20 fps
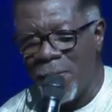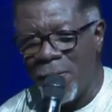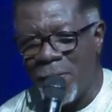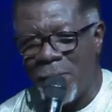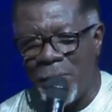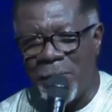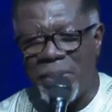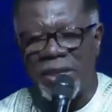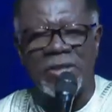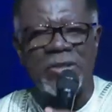
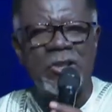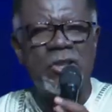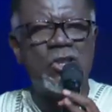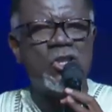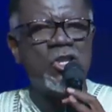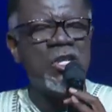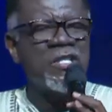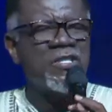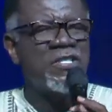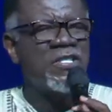But
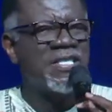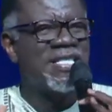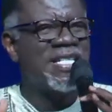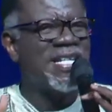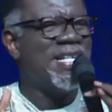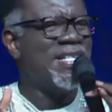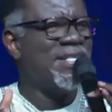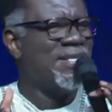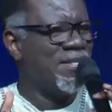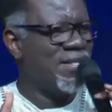just
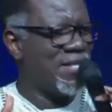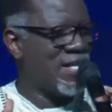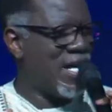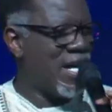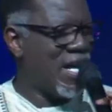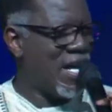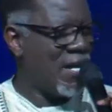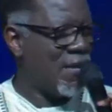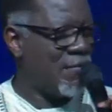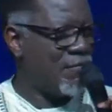in
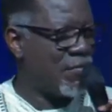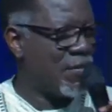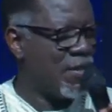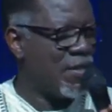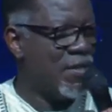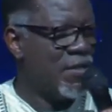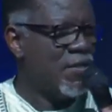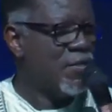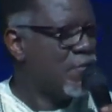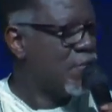time,
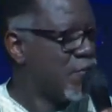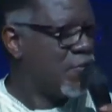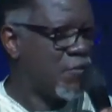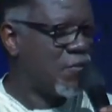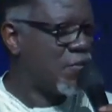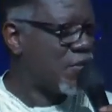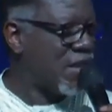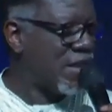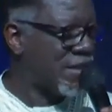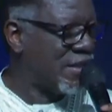
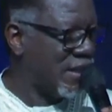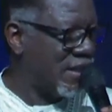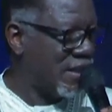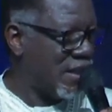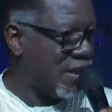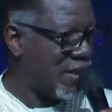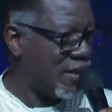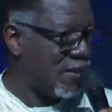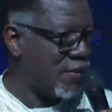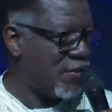
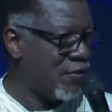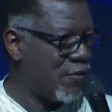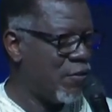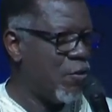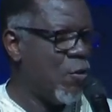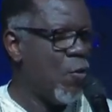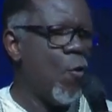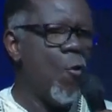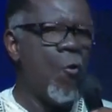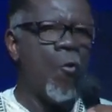suddenly,
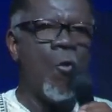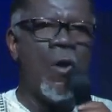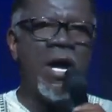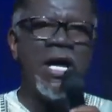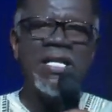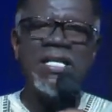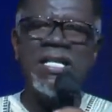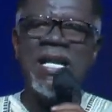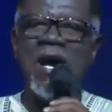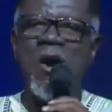
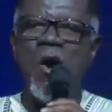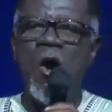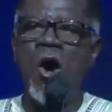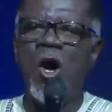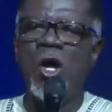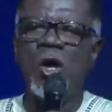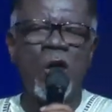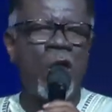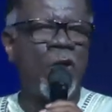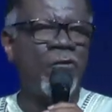when
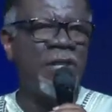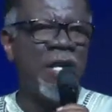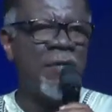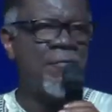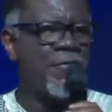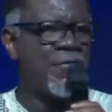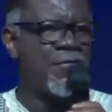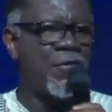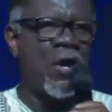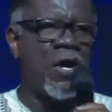all of them
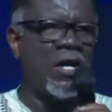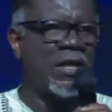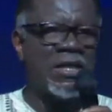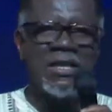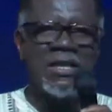thought,